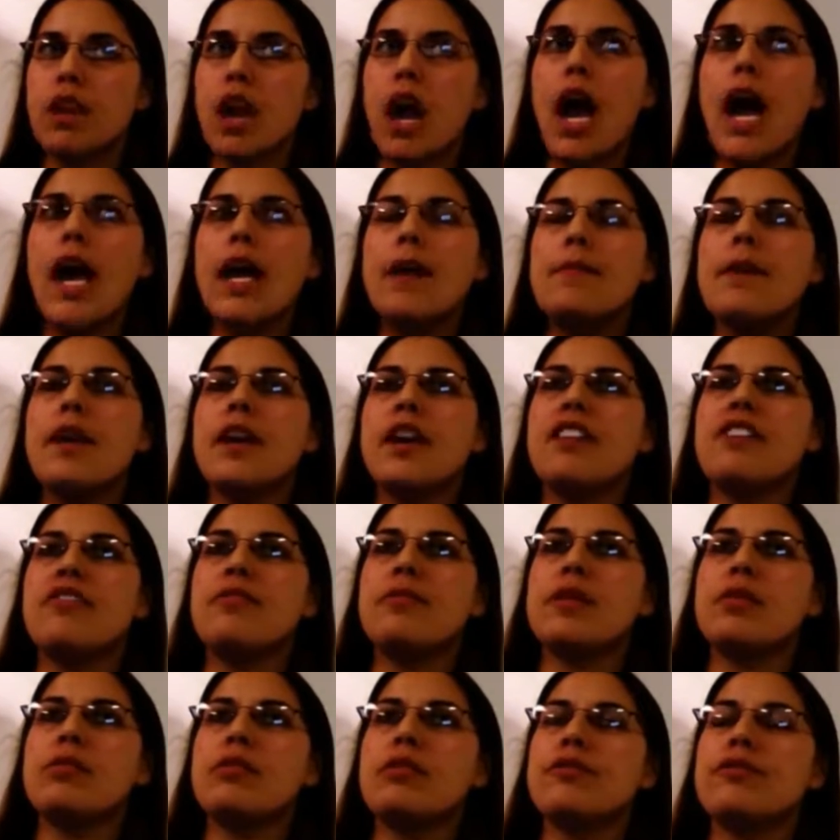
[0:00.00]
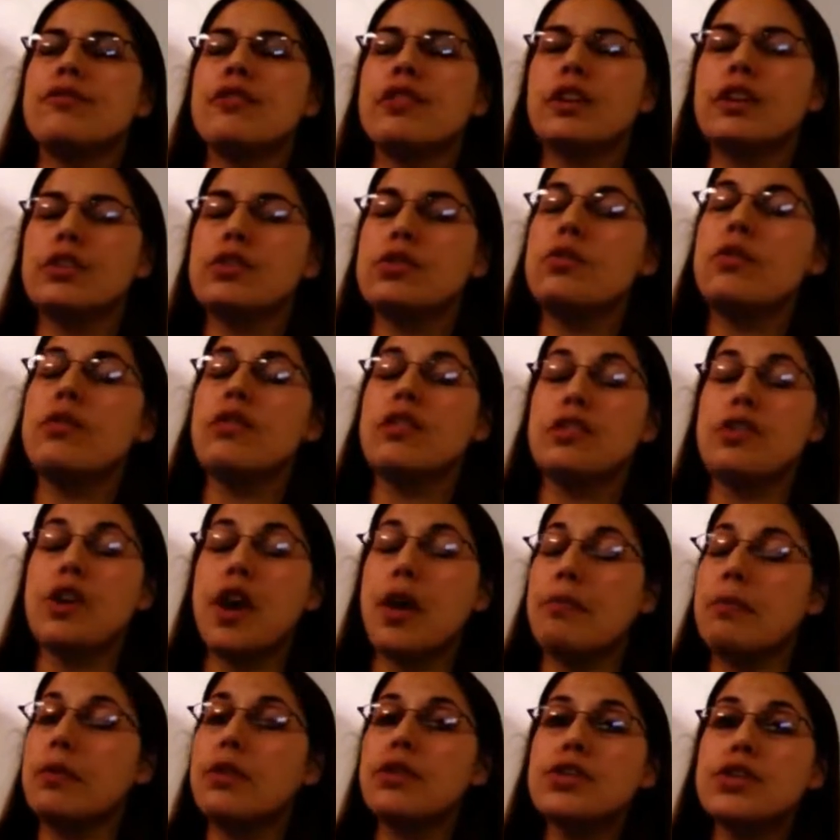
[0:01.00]
I may have been referring to the
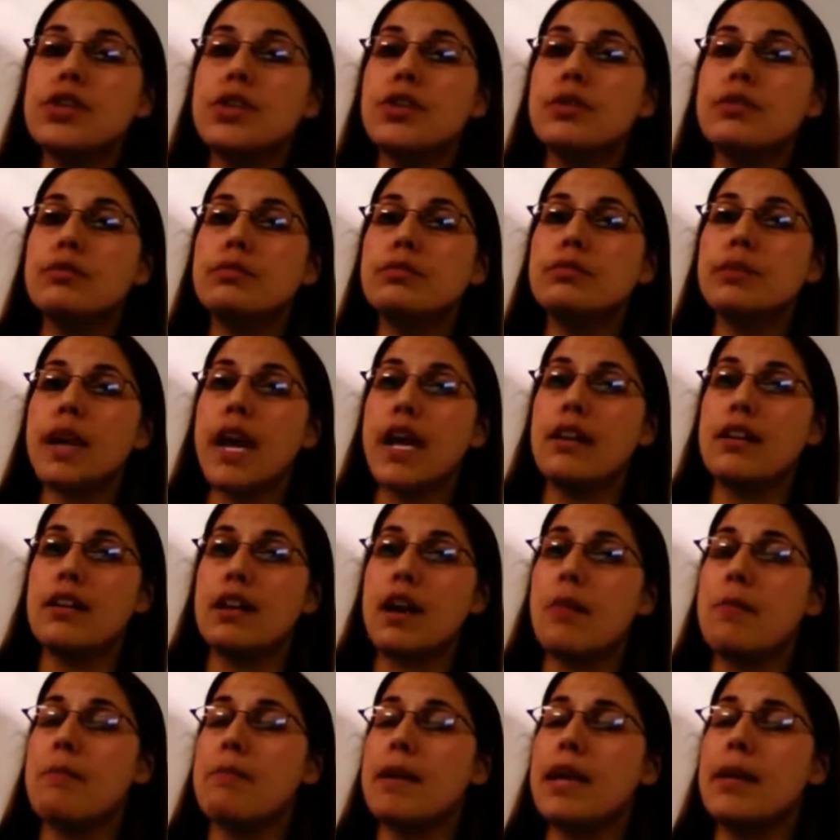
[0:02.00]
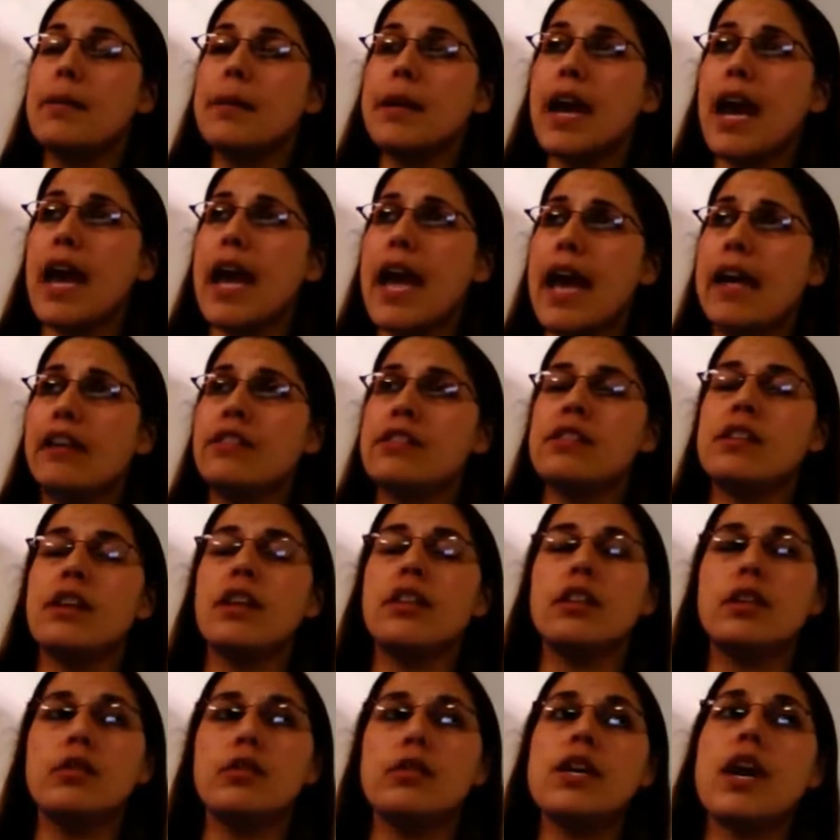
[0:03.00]
number 2, and maybe I
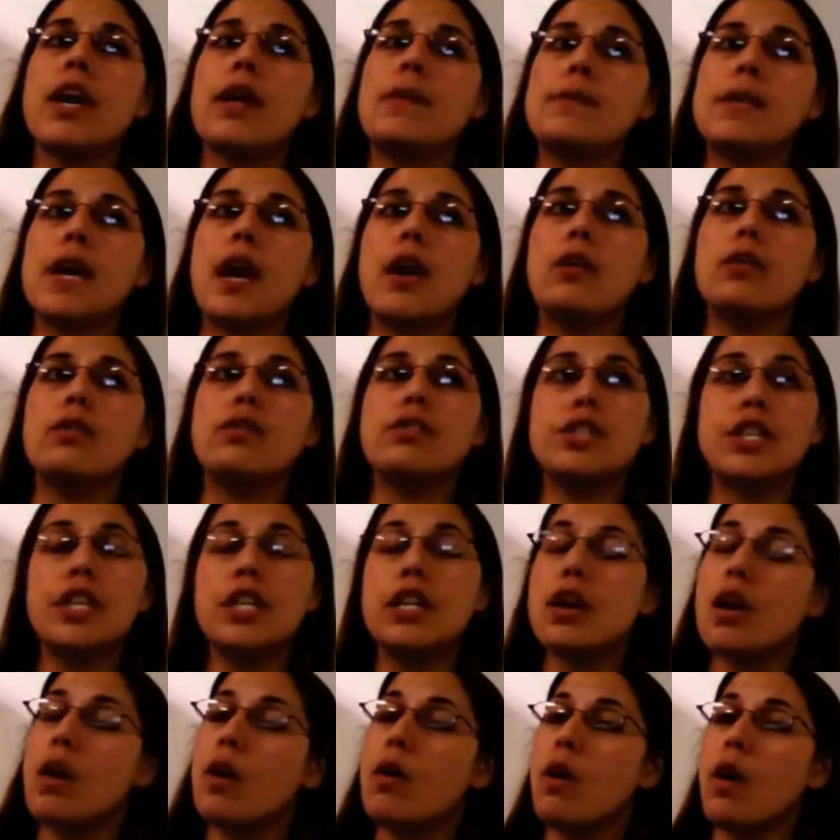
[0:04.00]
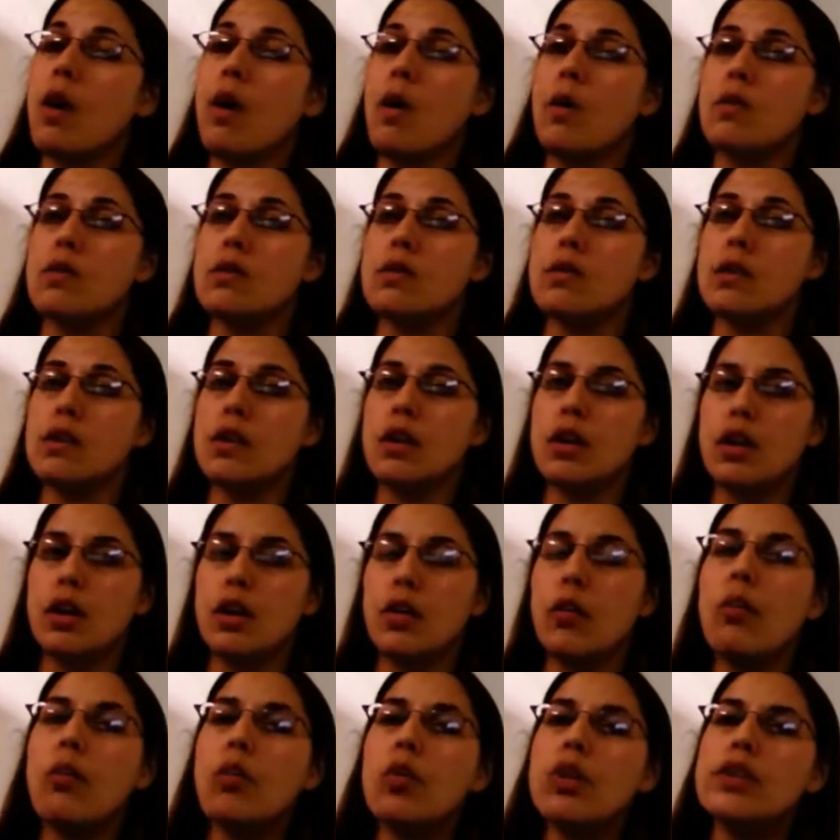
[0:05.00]
accidentally typed out TOO.
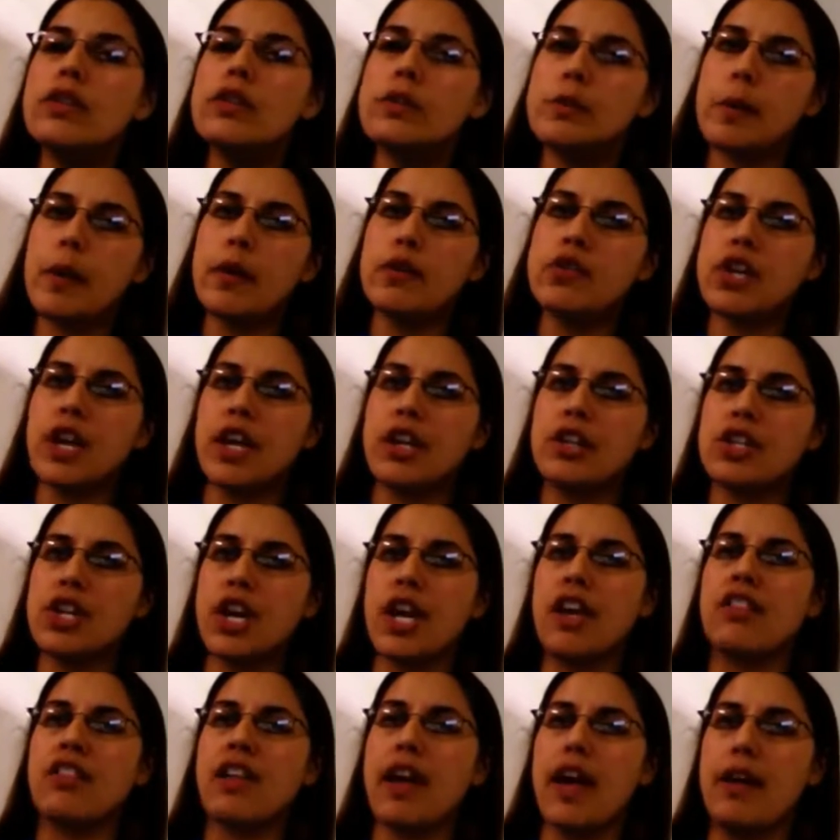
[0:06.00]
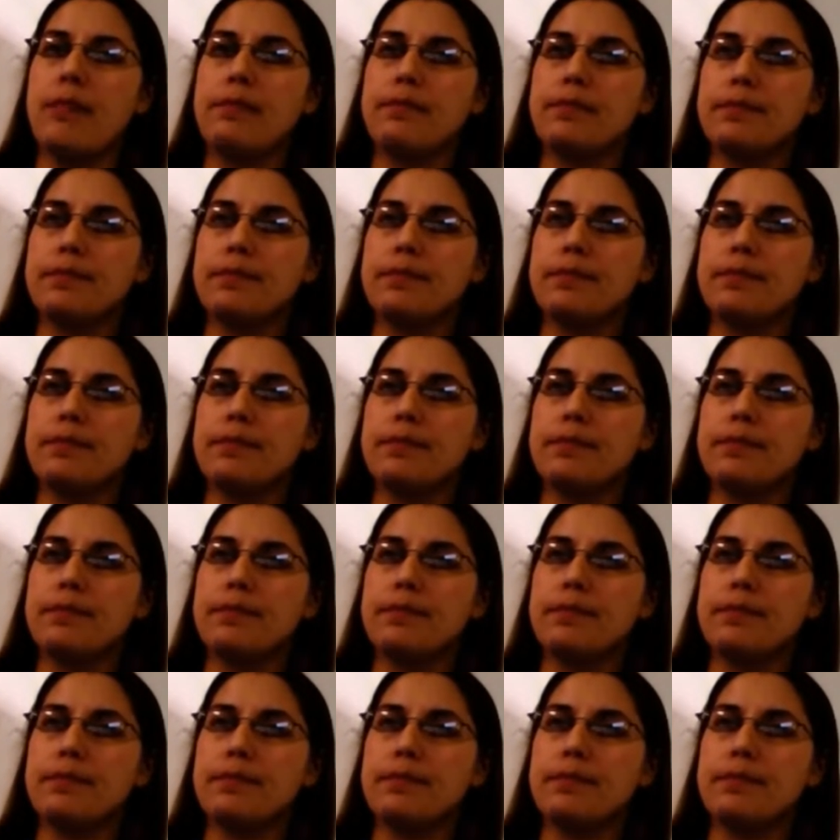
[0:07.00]
Would spell check that?